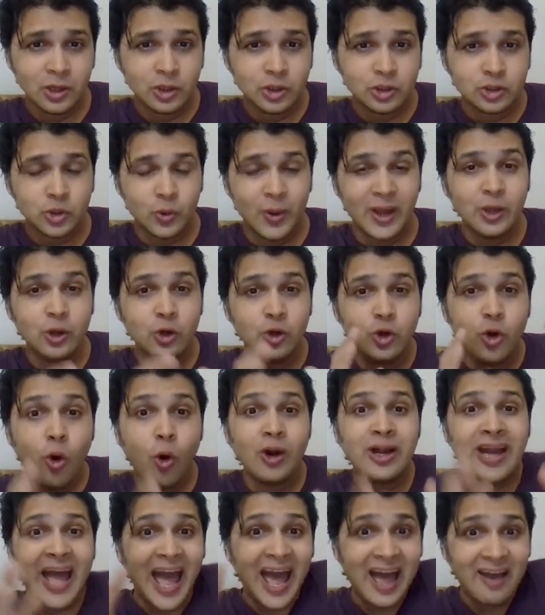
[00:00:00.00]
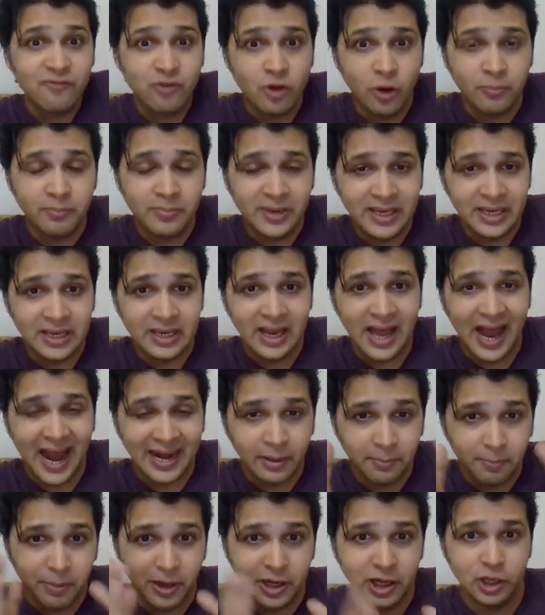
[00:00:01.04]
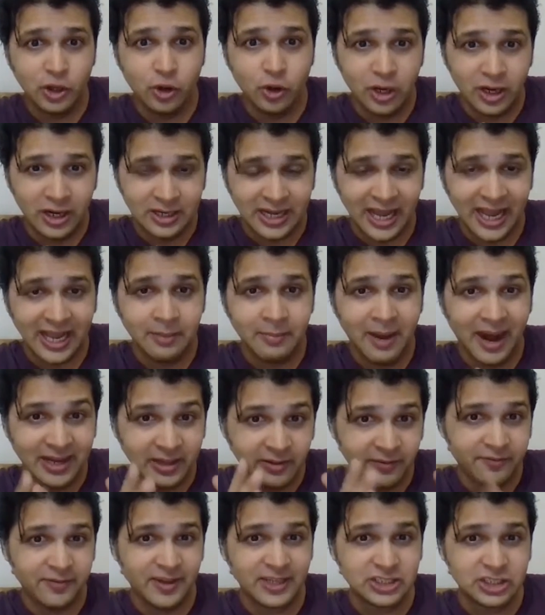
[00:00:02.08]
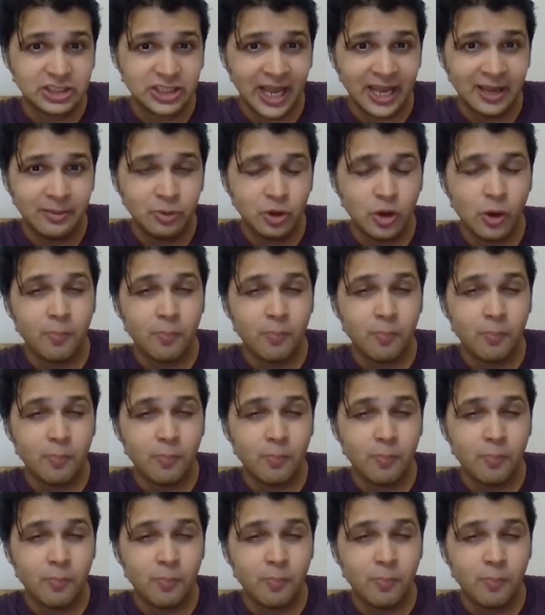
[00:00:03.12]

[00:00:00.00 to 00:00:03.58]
So when you don't have your meal at a particular time, at the fixed time,